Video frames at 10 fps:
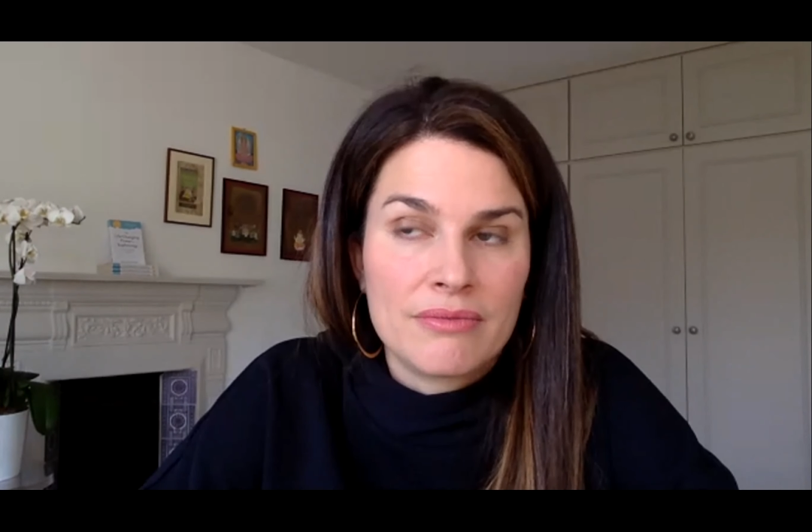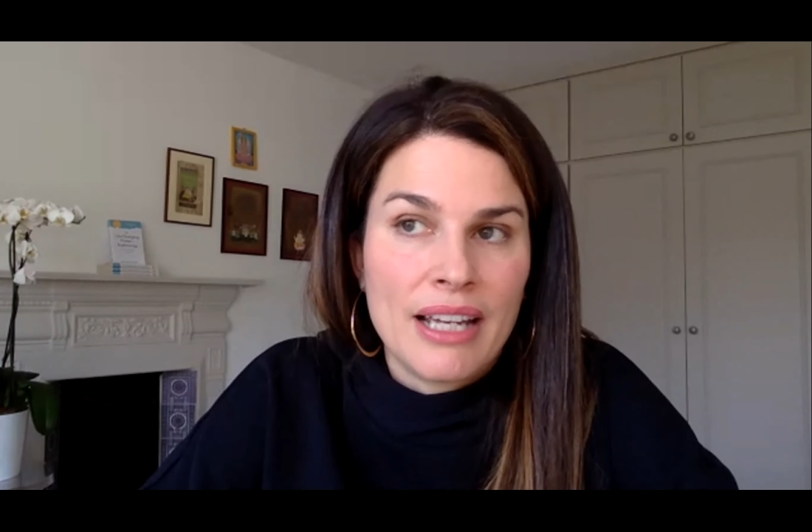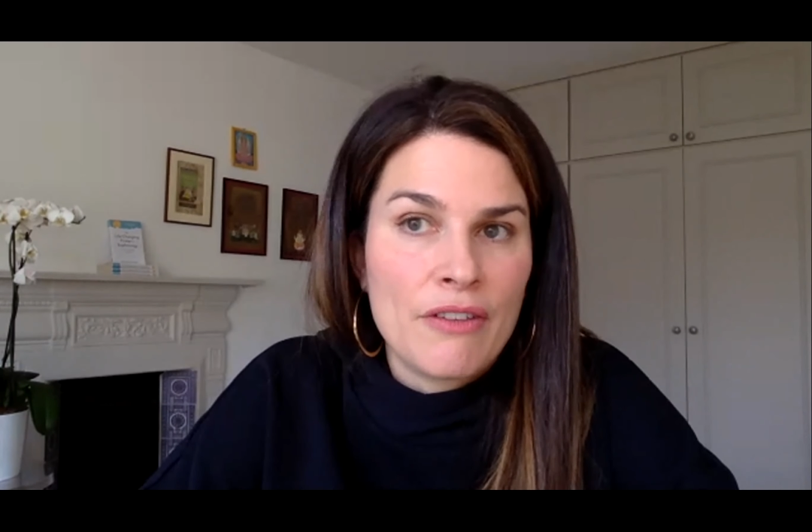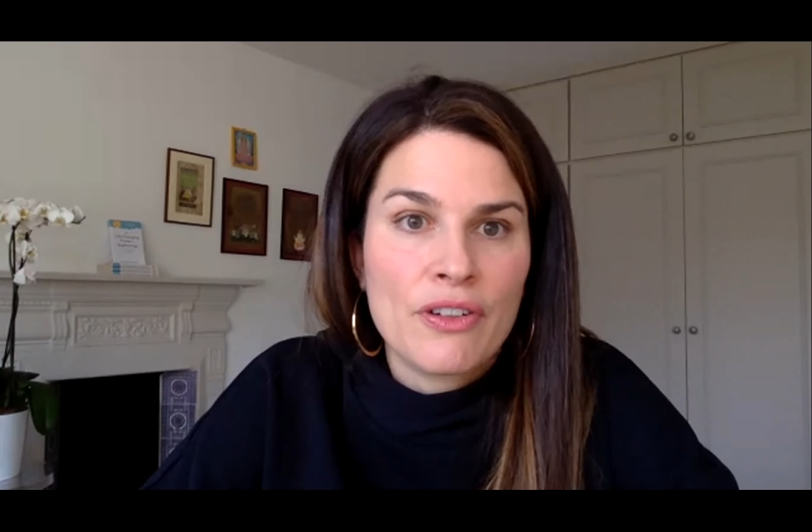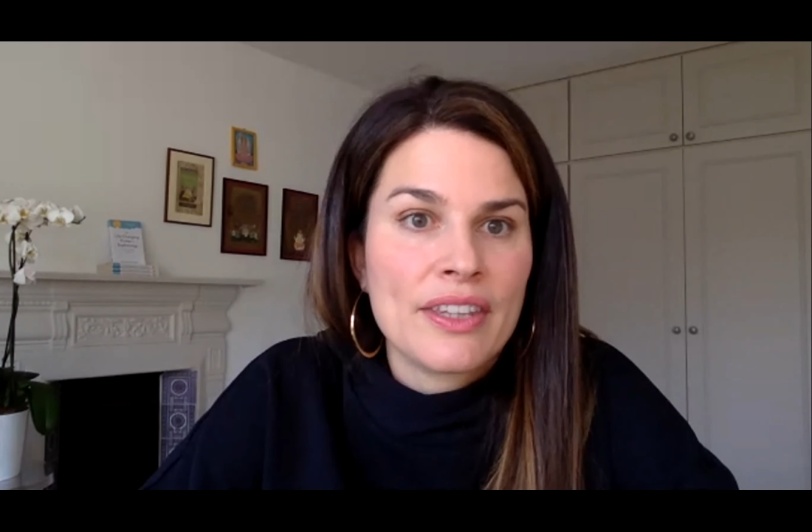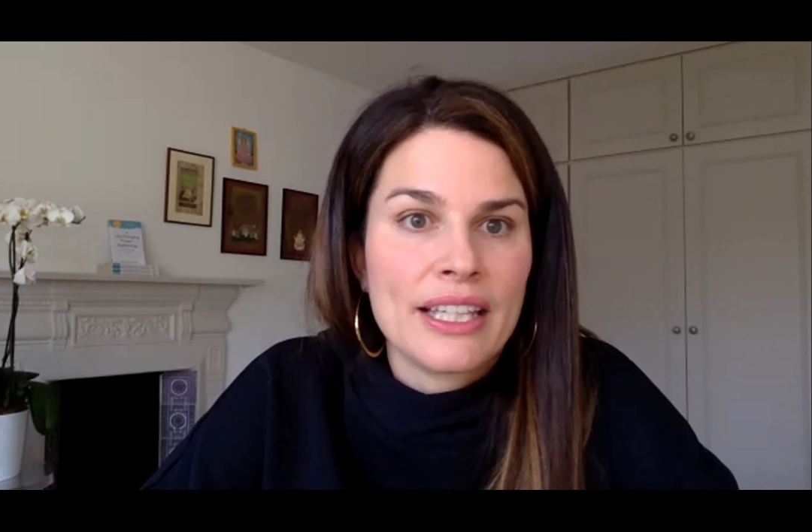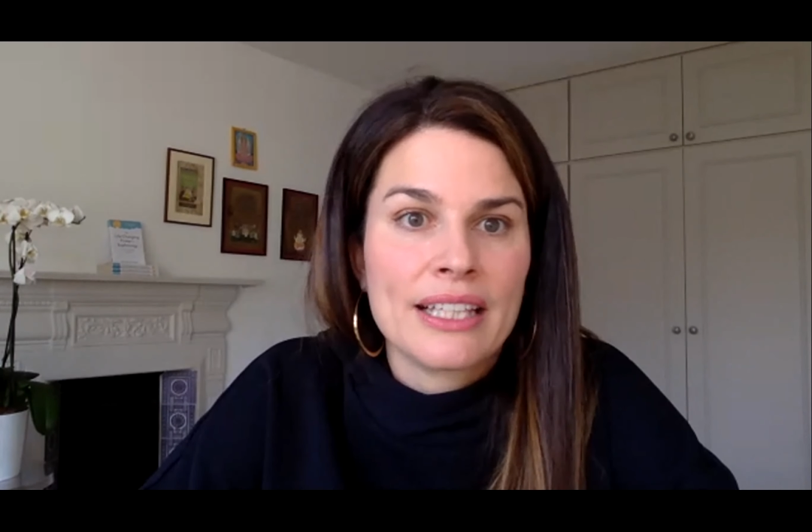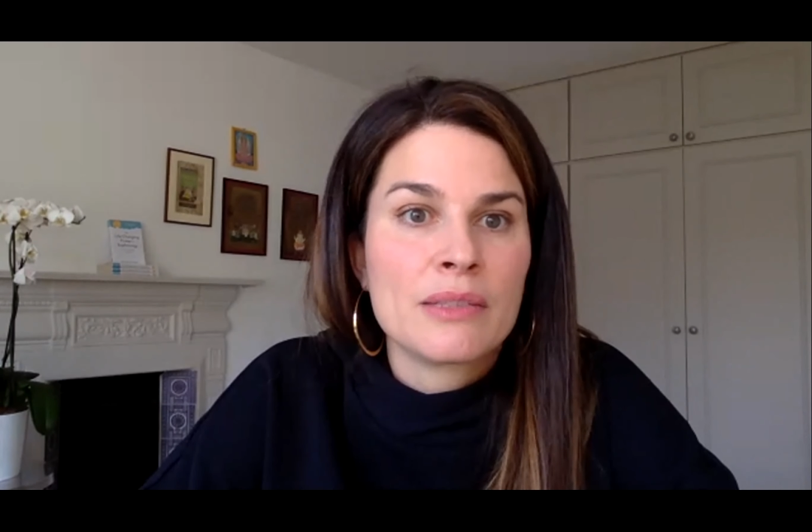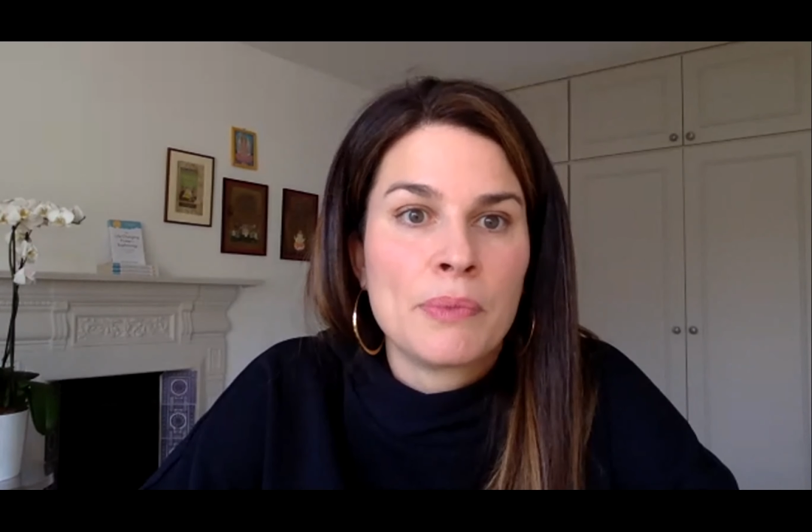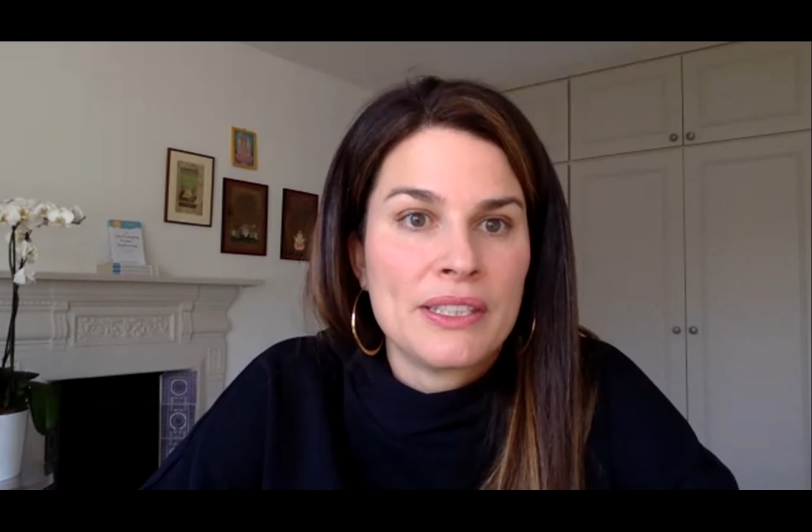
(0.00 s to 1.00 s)
everything
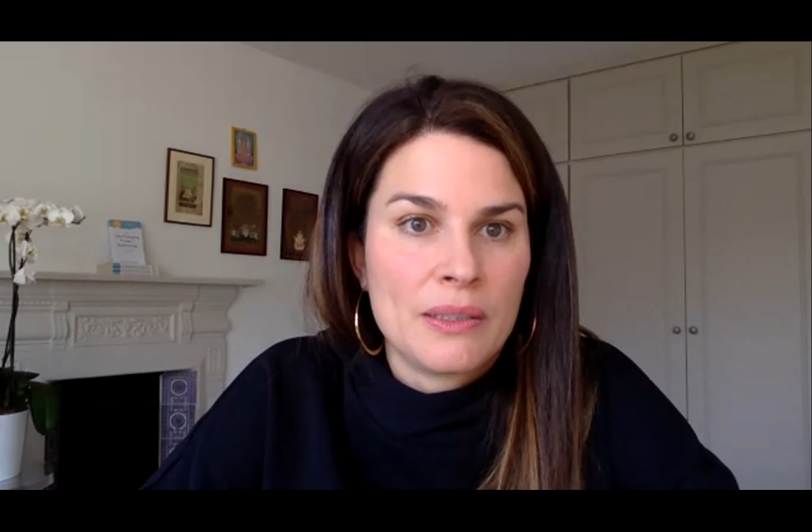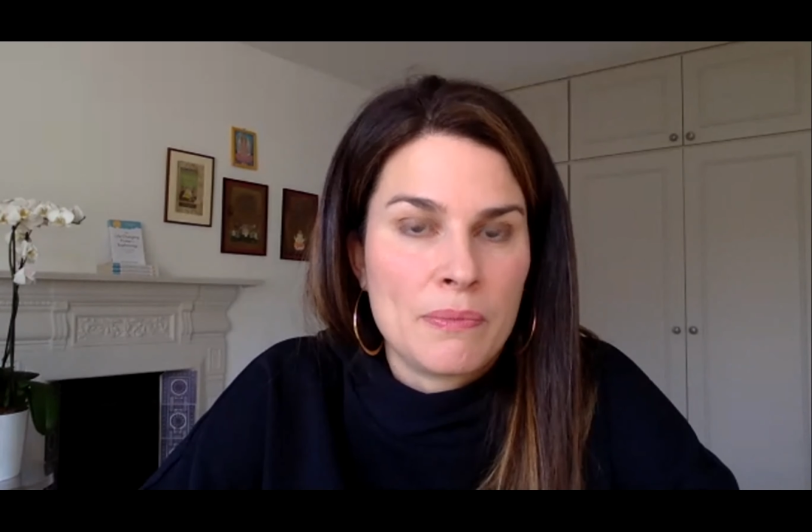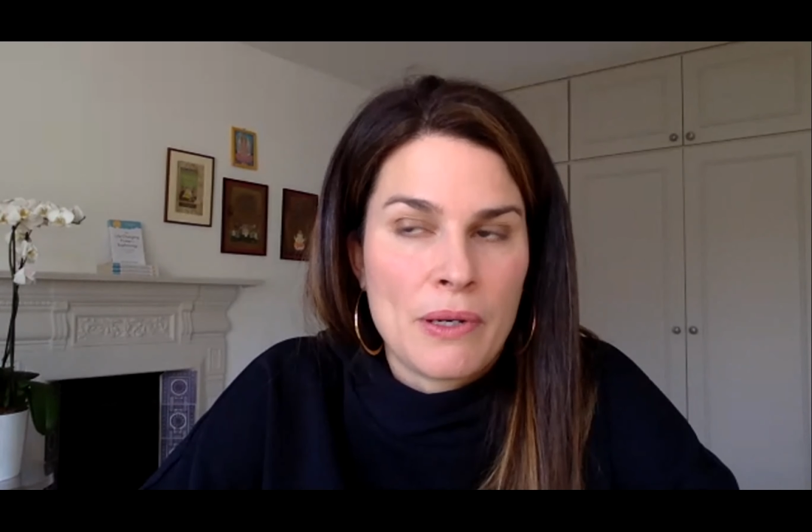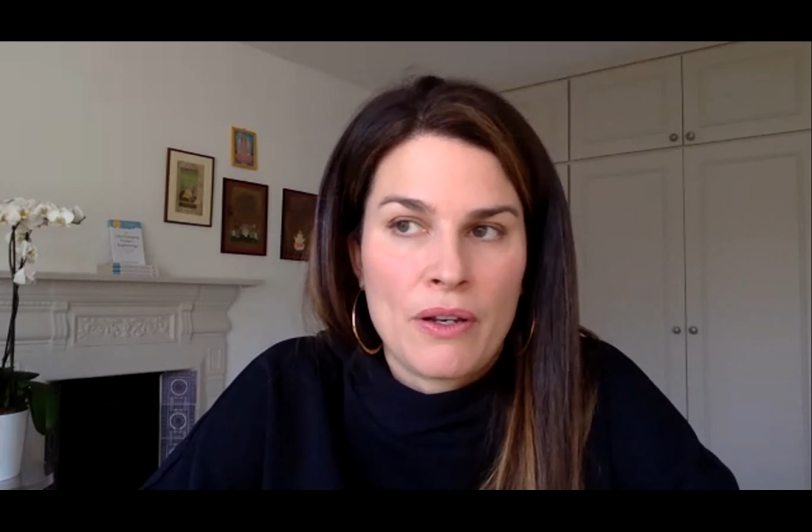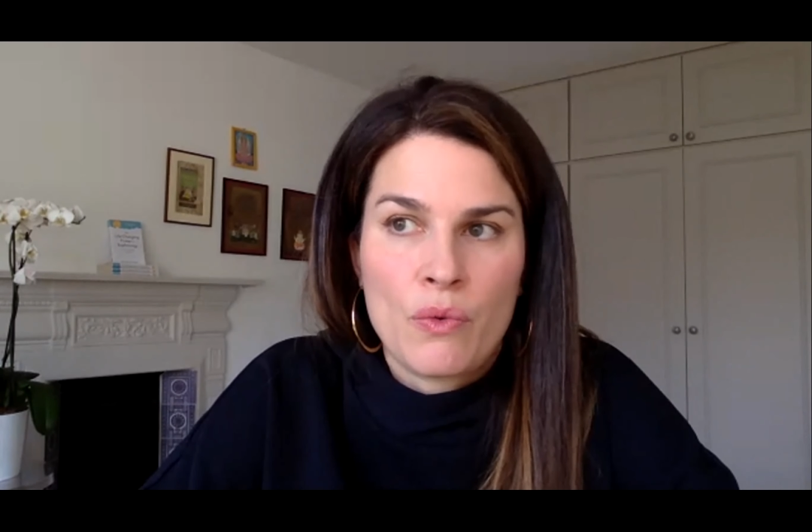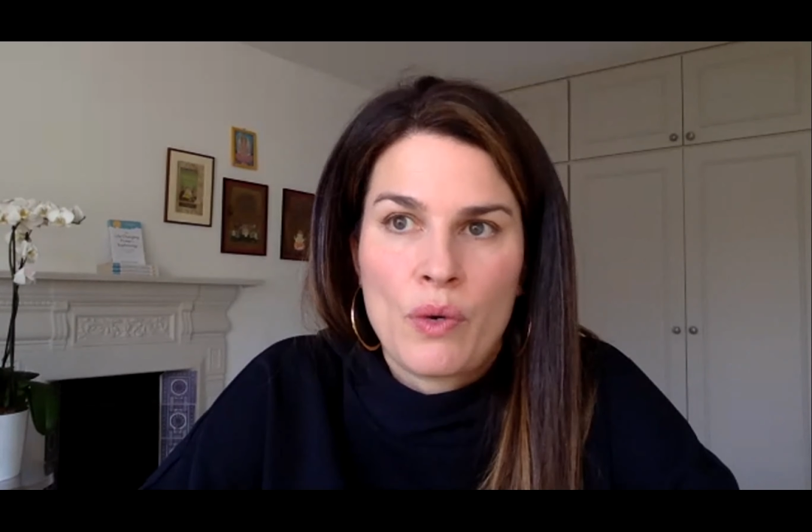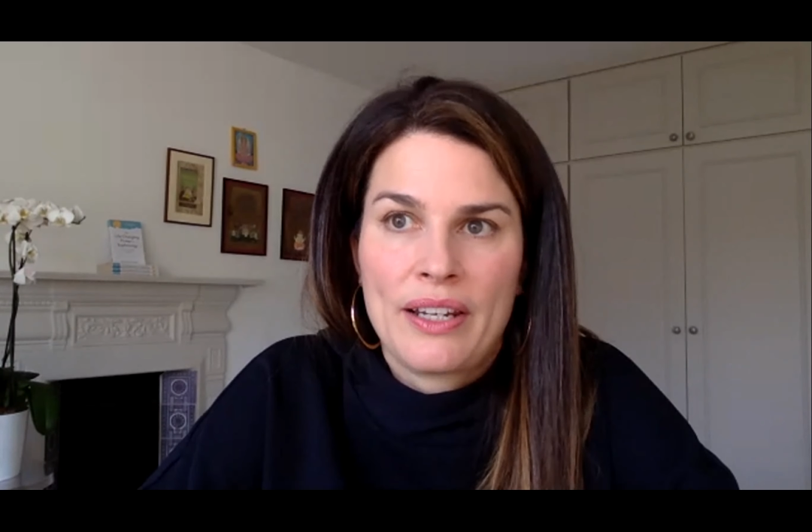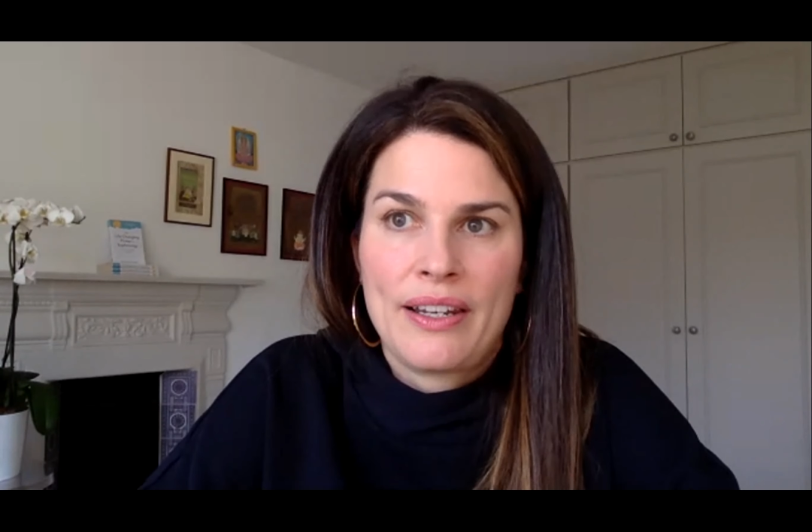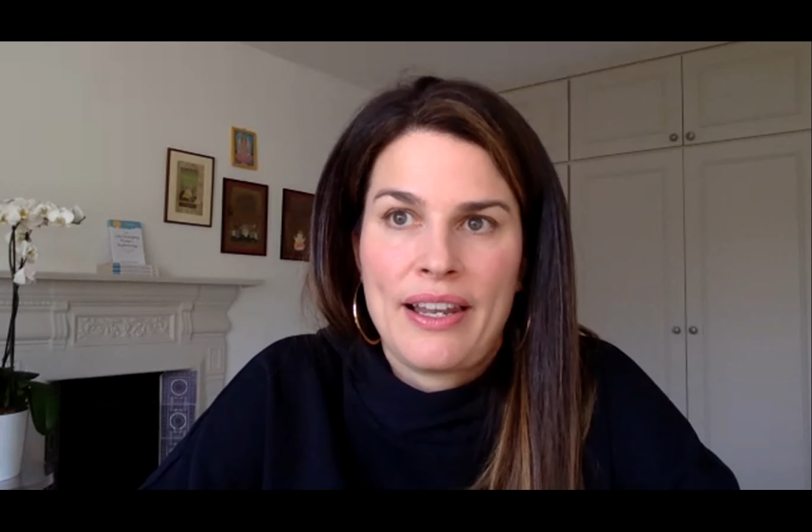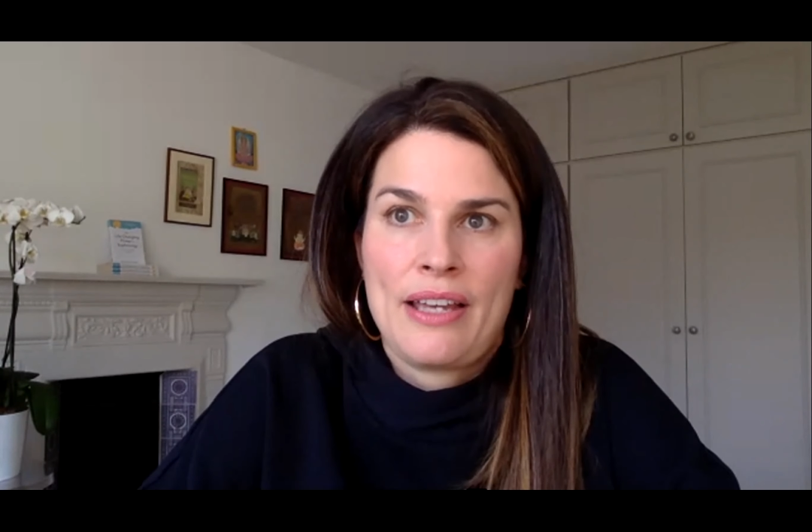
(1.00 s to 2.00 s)
is possible
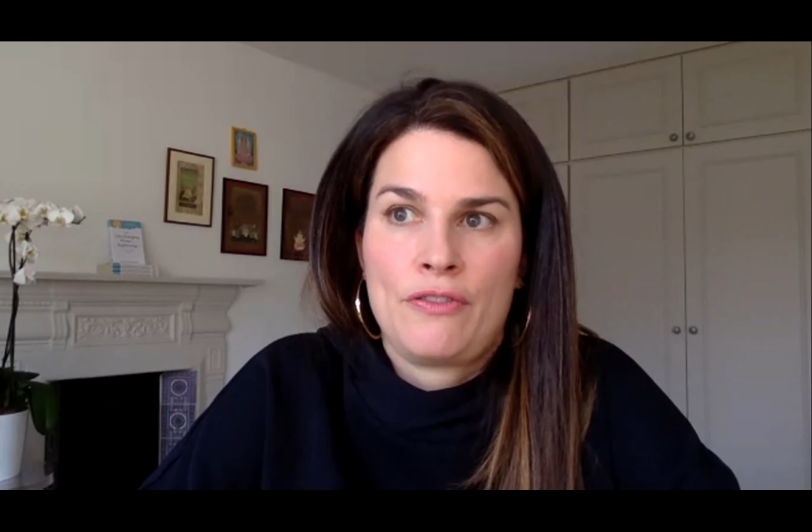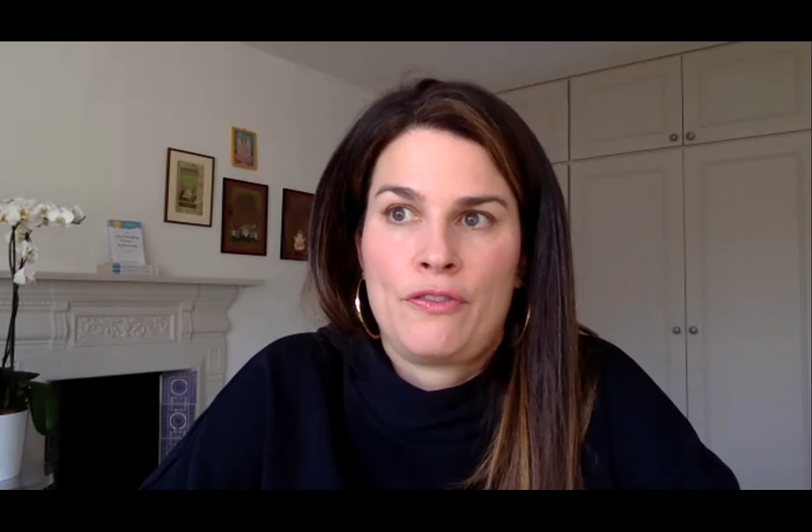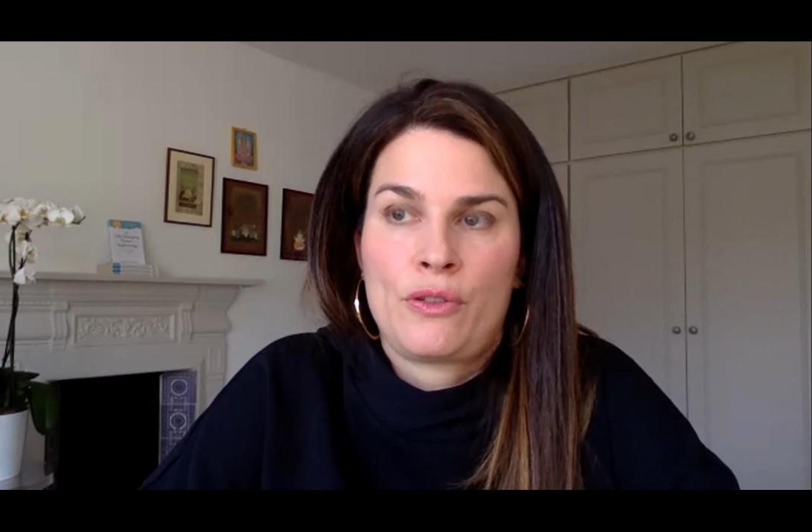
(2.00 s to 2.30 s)
when life